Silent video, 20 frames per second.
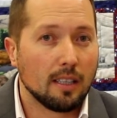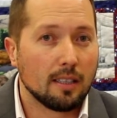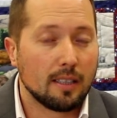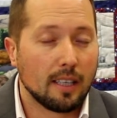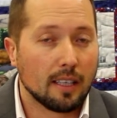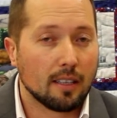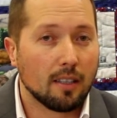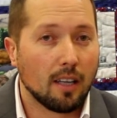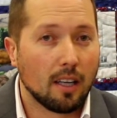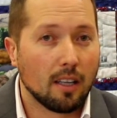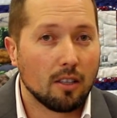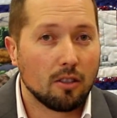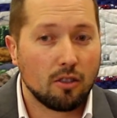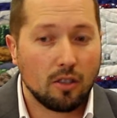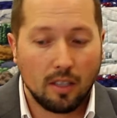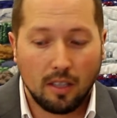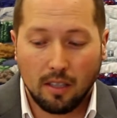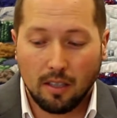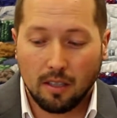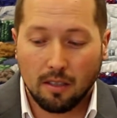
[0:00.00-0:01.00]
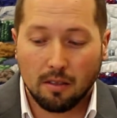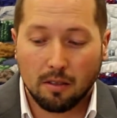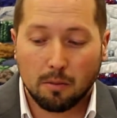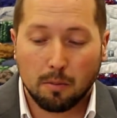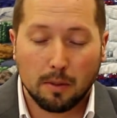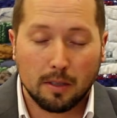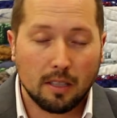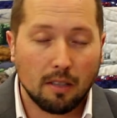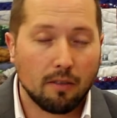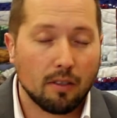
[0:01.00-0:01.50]
technology,
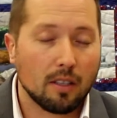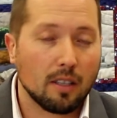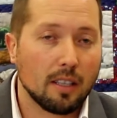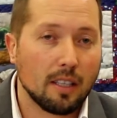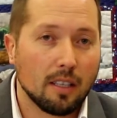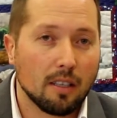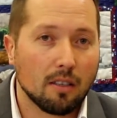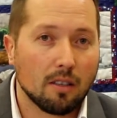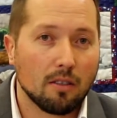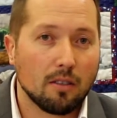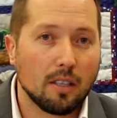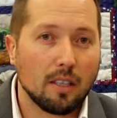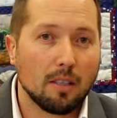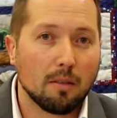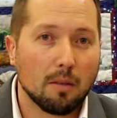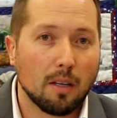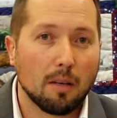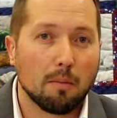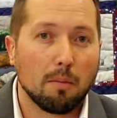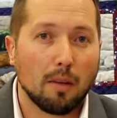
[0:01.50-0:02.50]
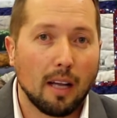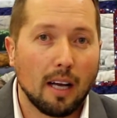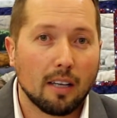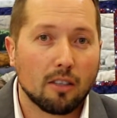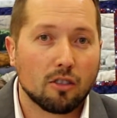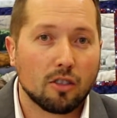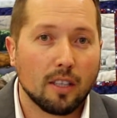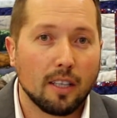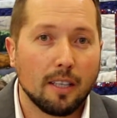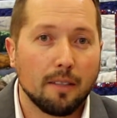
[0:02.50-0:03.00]
specifically including
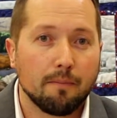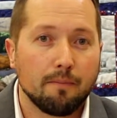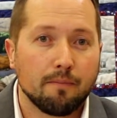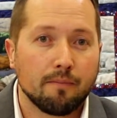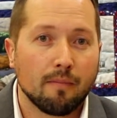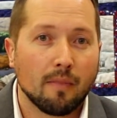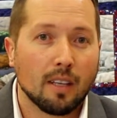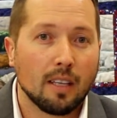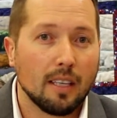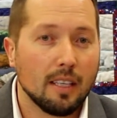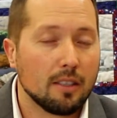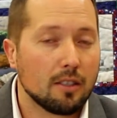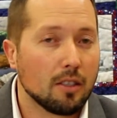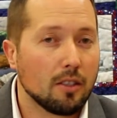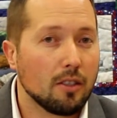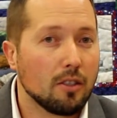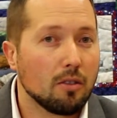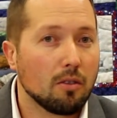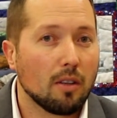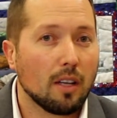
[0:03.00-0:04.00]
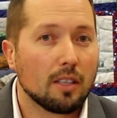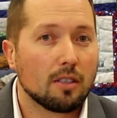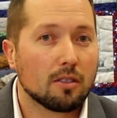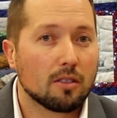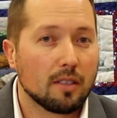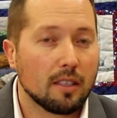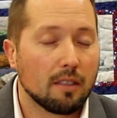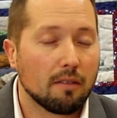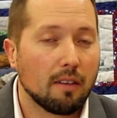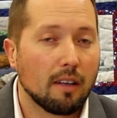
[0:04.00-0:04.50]
blockchain, into new
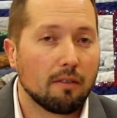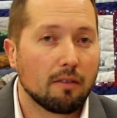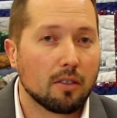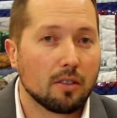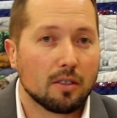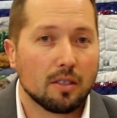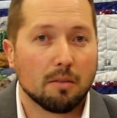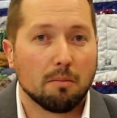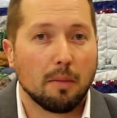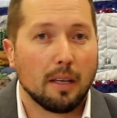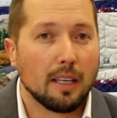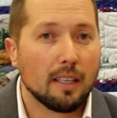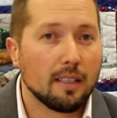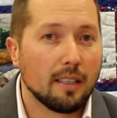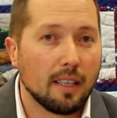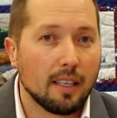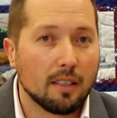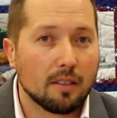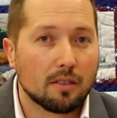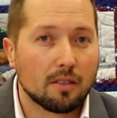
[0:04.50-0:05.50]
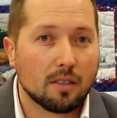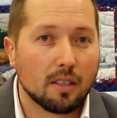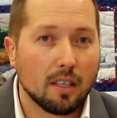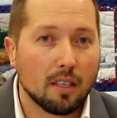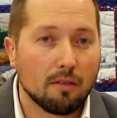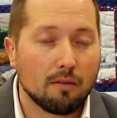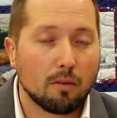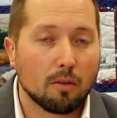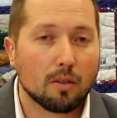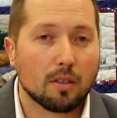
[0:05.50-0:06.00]
legislative efforts and mandates
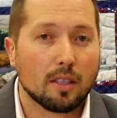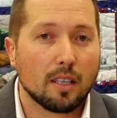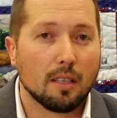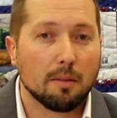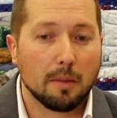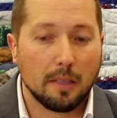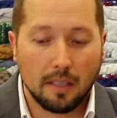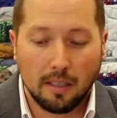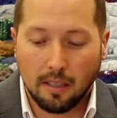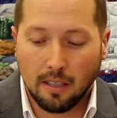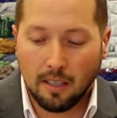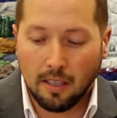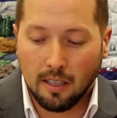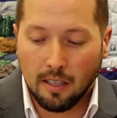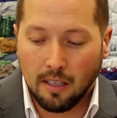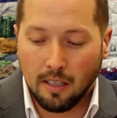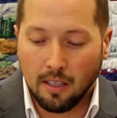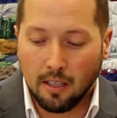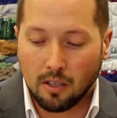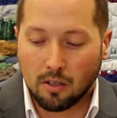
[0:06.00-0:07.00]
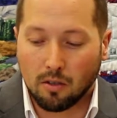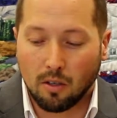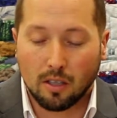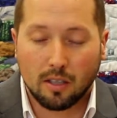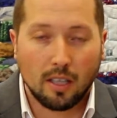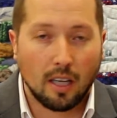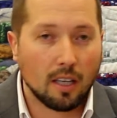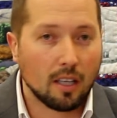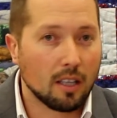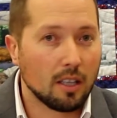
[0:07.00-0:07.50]
forthcoming. So
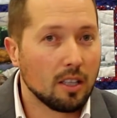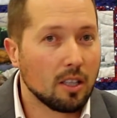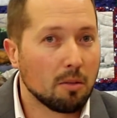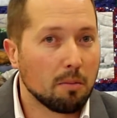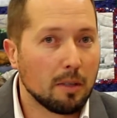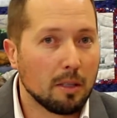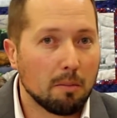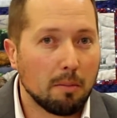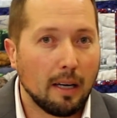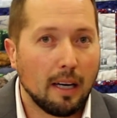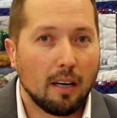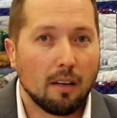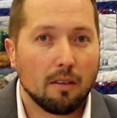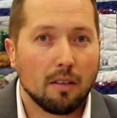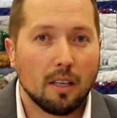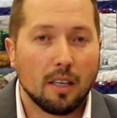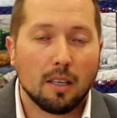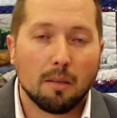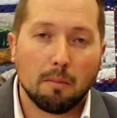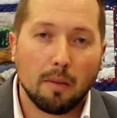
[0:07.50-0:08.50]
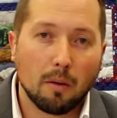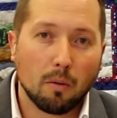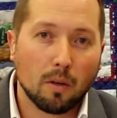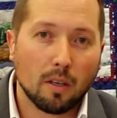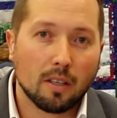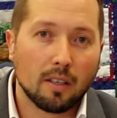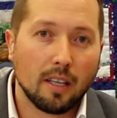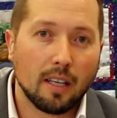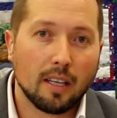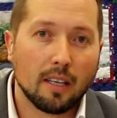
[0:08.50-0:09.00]
I'll talk a little bit about my
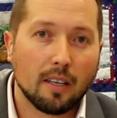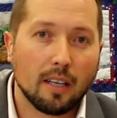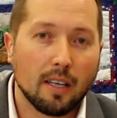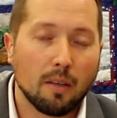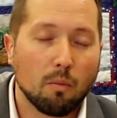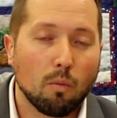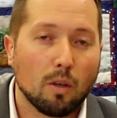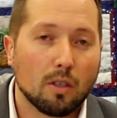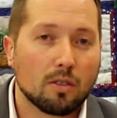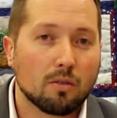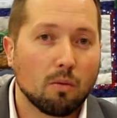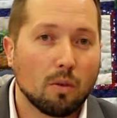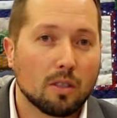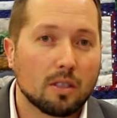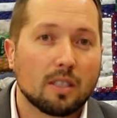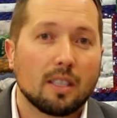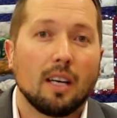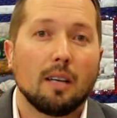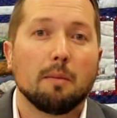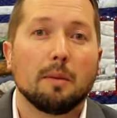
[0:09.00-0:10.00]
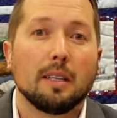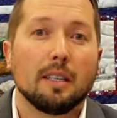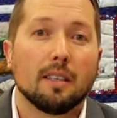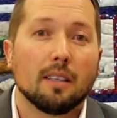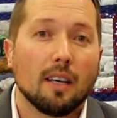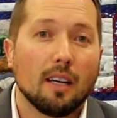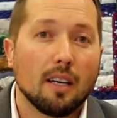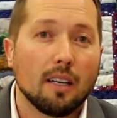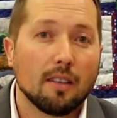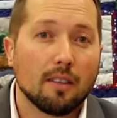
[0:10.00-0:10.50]
work there and what's
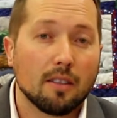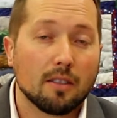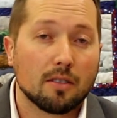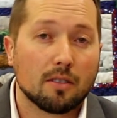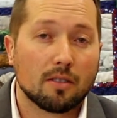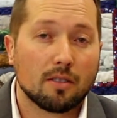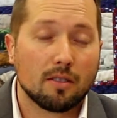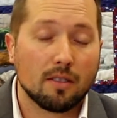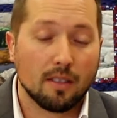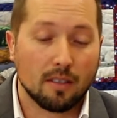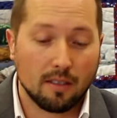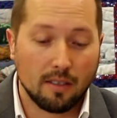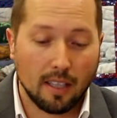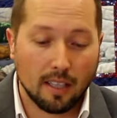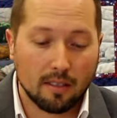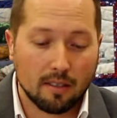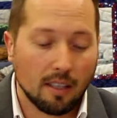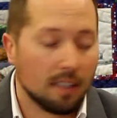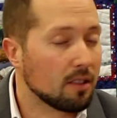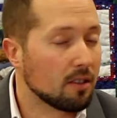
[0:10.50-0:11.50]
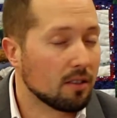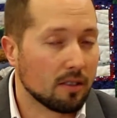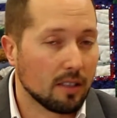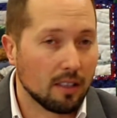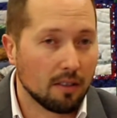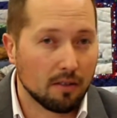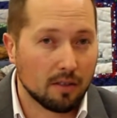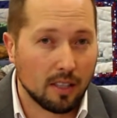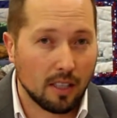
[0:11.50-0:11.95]
coming this next legislative